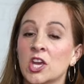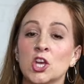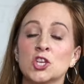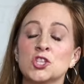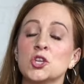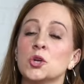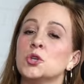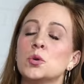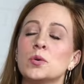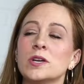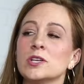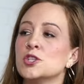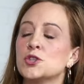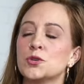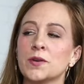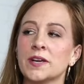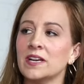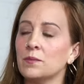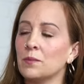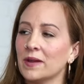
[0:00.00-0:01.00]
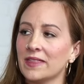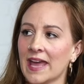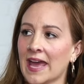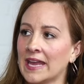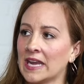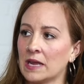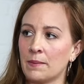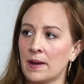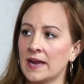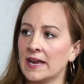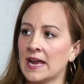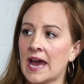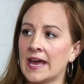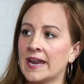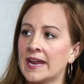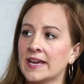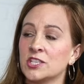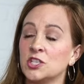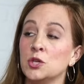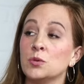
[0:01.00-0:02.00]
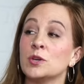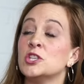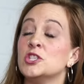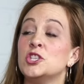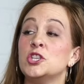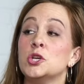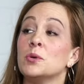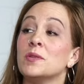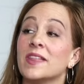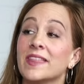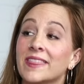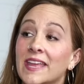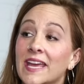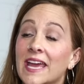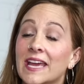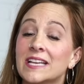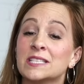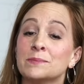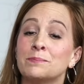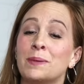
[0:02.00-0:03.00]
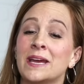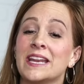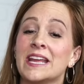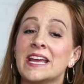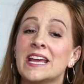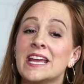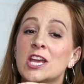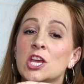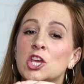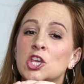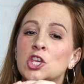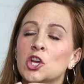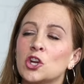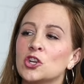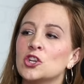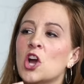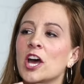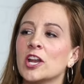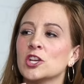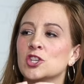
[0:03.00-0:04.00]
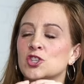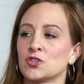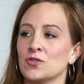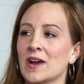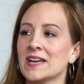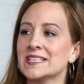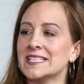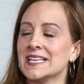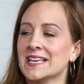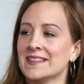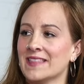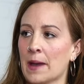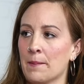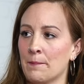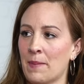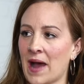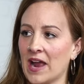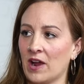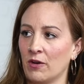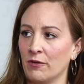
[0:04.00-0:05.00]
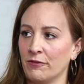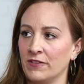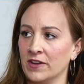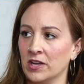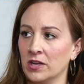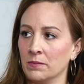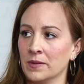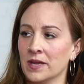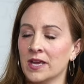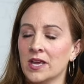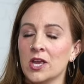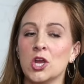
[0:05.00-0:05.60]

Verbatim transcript: So you can treat them with antibiotics. You can do the things, but you're not addressing that biofilm. Yeah.